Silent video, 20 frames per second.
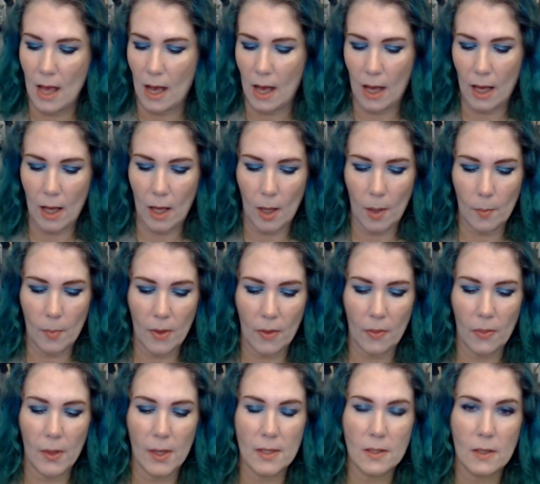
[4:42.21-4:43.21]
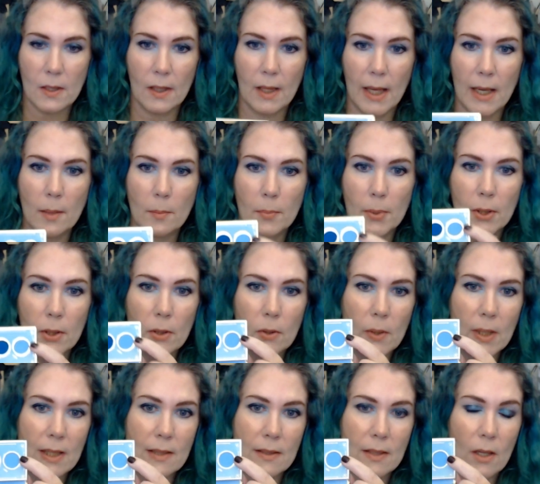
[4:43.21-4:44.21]
Um, this light blue
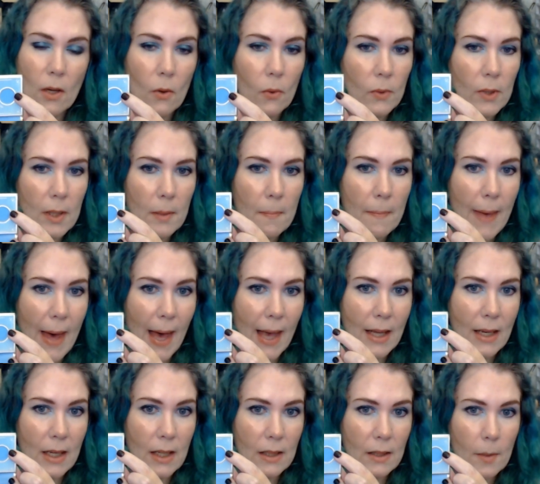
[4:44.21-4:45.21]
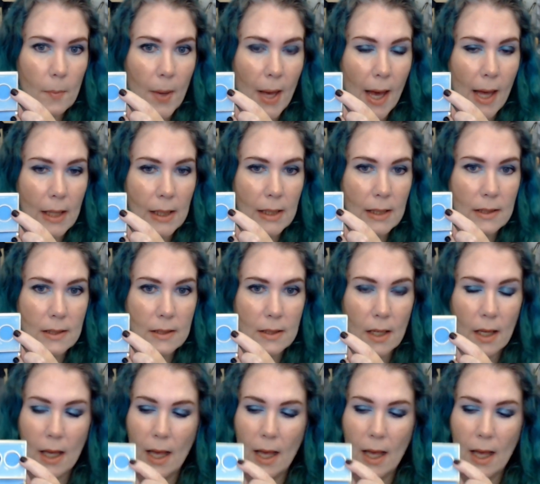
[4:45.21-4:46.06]
is the only matte in the palette,